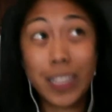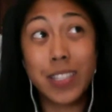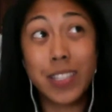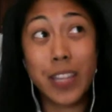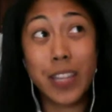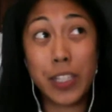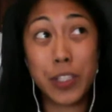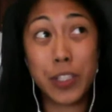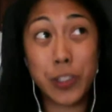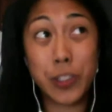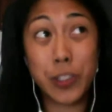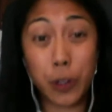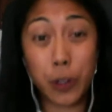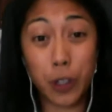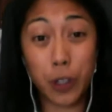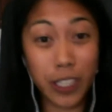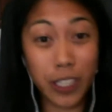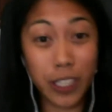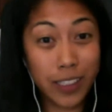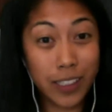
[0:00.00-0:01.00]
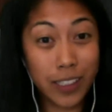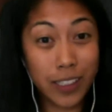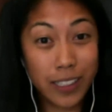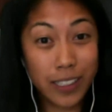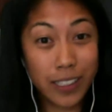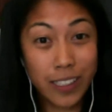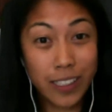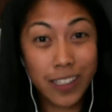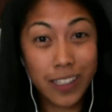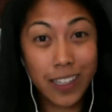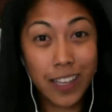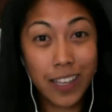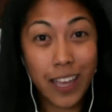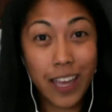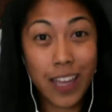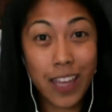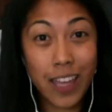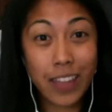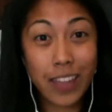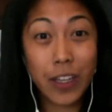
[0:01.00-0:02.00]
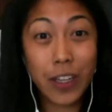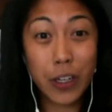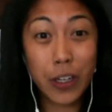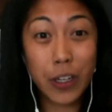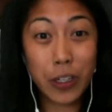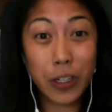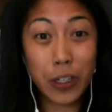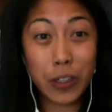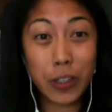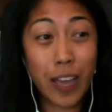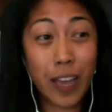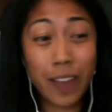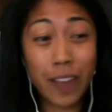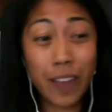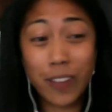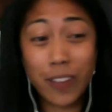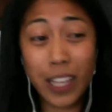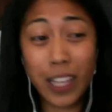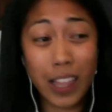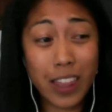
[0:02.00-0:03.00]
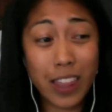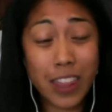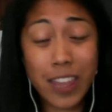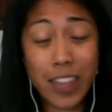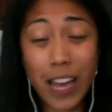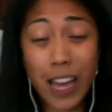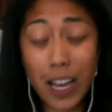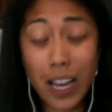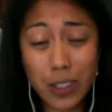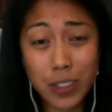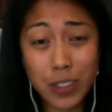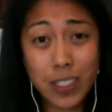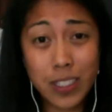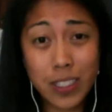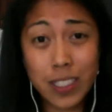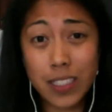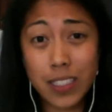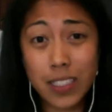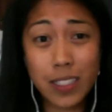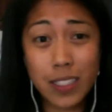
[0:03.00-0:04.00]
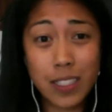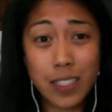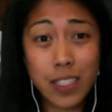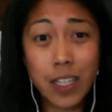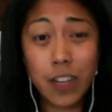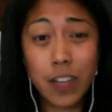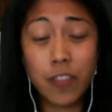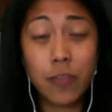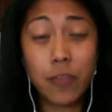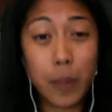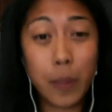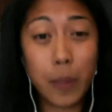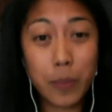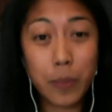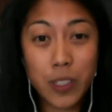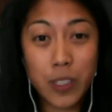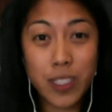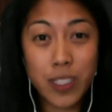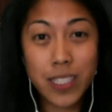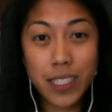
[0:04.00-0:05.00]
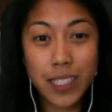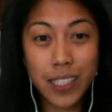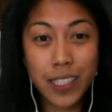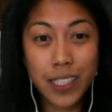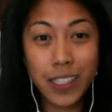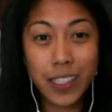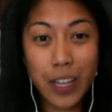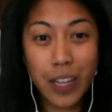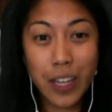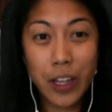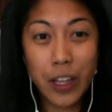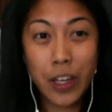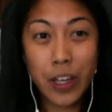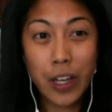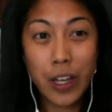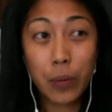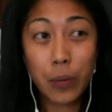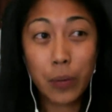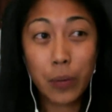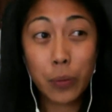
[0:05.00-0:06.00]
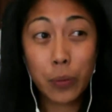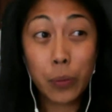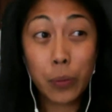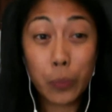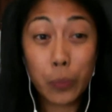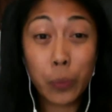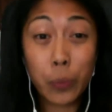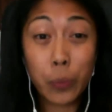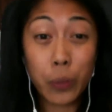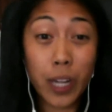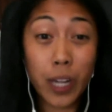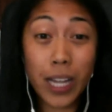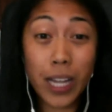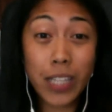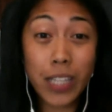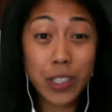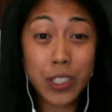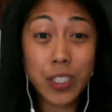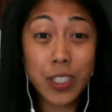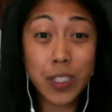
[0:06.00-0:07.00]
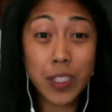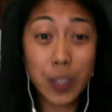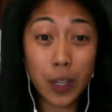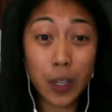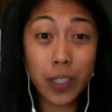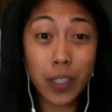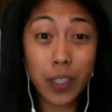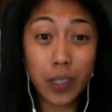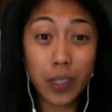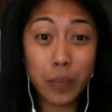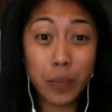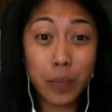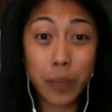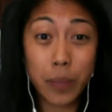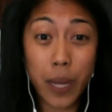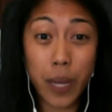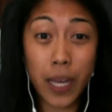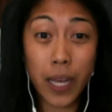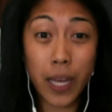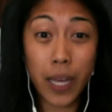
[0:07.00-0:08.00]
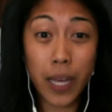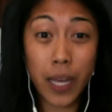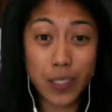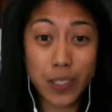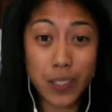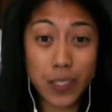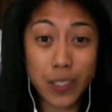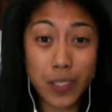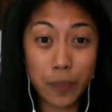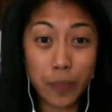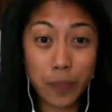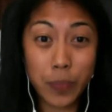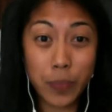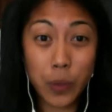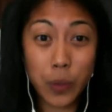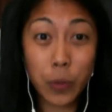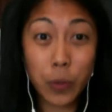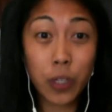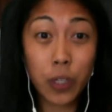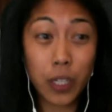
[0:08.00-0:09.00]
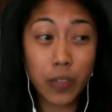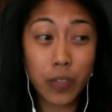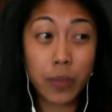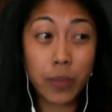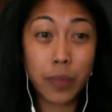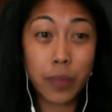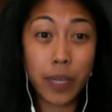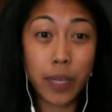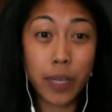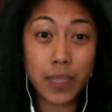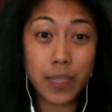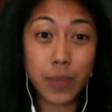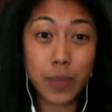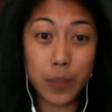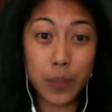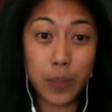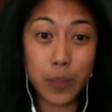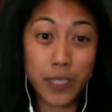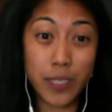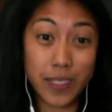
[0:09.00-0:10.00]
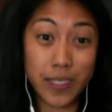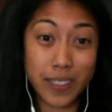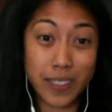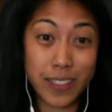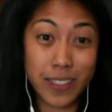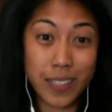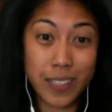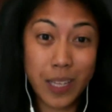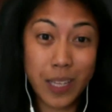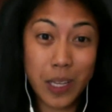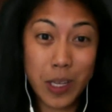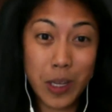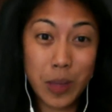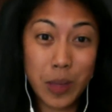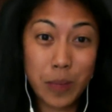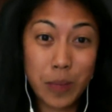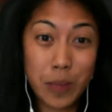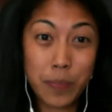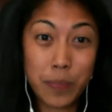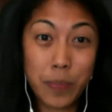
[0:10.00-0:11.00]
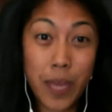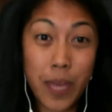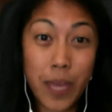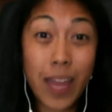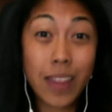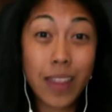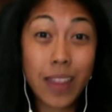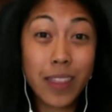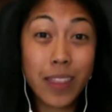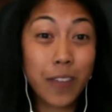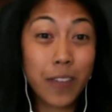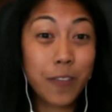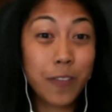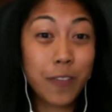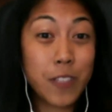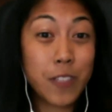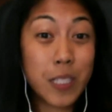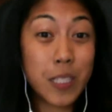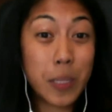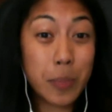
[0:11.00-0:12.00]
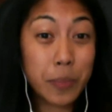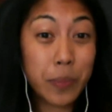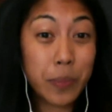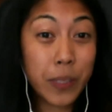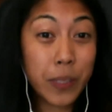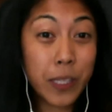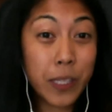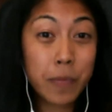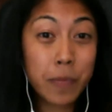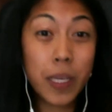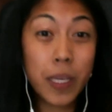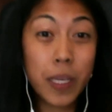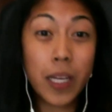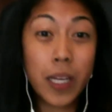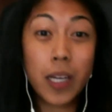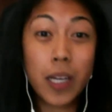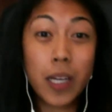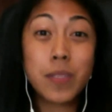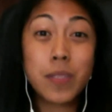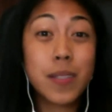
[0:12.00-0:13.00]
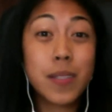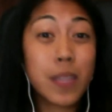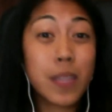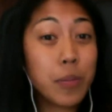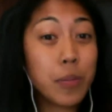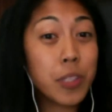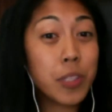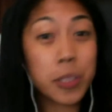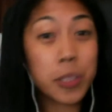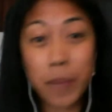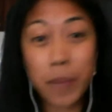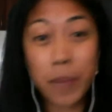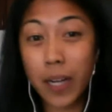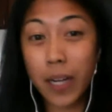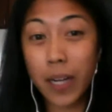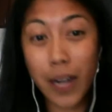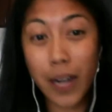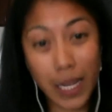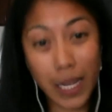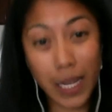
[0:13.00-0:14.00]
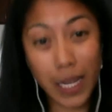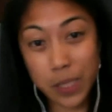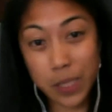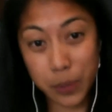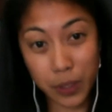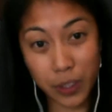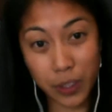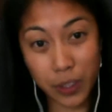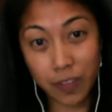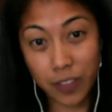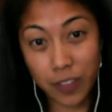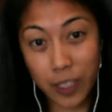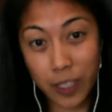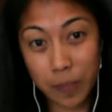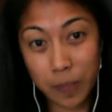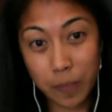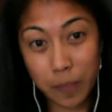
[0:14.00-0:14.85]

started and that are having like thousands of members in it were actually started by a startup or even by a small business. And they've simply become subject matter expert of it.